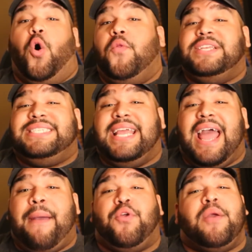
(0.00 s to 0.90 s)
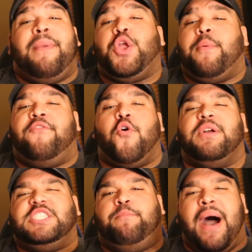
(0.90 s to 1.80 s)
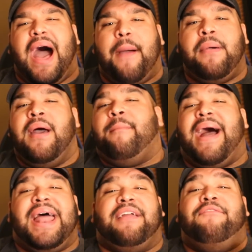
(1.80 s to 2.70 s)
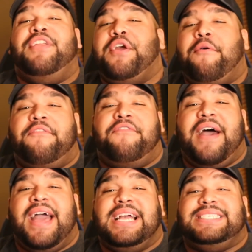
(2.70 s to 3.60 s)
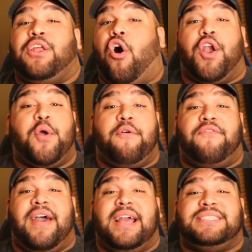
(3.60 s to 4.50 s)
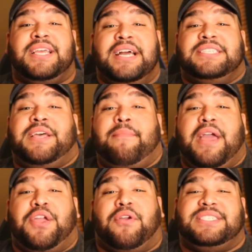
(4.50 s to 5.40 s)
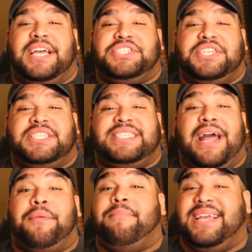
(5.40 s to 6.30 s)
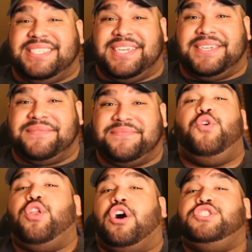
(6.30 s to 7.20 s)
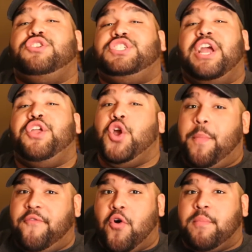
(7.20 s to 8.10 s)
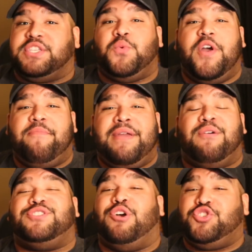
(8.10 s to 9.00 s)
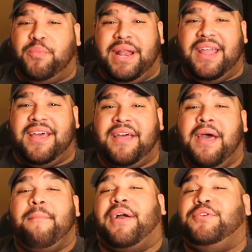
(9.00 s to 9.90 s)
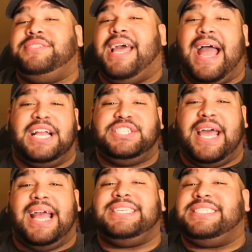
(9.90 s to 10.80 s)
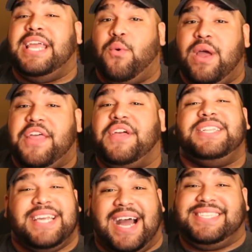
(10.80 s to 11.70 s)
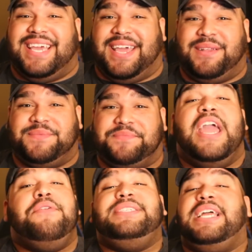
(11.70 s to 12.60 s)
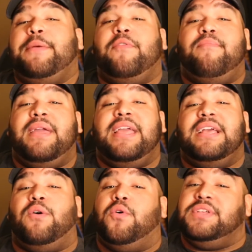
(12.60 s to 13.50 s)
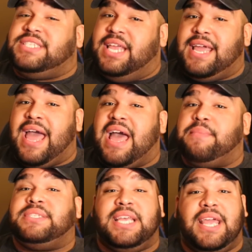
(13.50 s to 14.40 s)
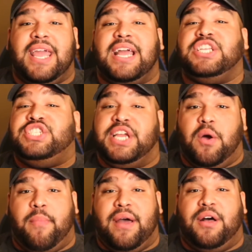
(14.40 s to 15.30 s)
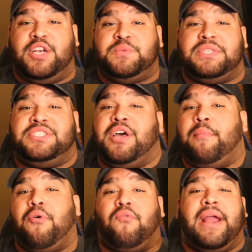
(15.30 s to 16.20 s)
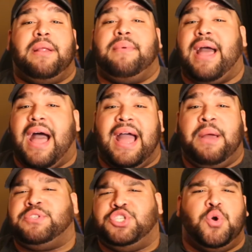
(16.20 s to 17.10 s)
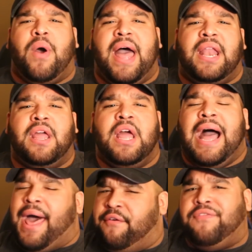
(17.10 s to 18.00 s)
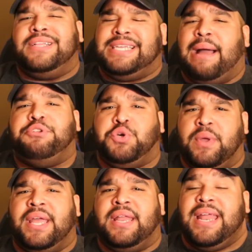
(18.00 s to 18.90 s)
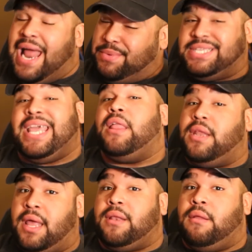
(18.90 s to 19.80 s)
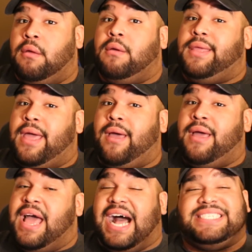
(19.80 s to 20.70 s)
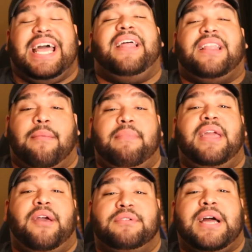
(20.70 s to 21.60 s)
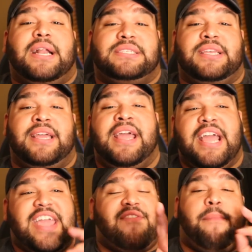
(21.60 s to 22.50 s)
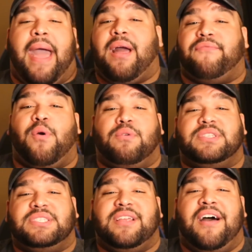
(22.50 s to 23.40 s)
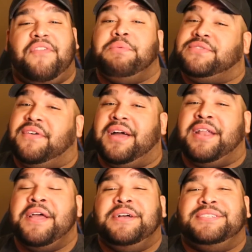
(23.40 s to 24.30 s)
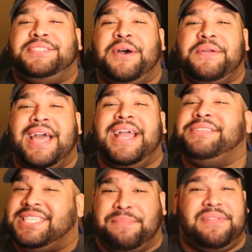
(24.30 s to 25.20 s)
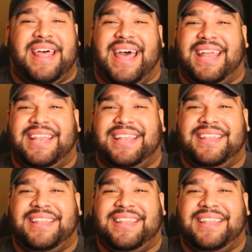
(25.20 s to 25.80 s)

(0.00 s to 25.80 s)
On the Sing app, you can make your performance pop by adding video effects and audio effects to make your session sound amazing. You can also share your performance with me on social media by using the hashtag SingWithDante. Here is a clip of me on the Sing app singing Jingle Bells with some random guy. It was a duet. Had a fun time doing it, and I was killing it. Yeah, I sound like the Migos, honestly, giving backup vocals and stuff. It was fun. So yeah, here's a clip of that.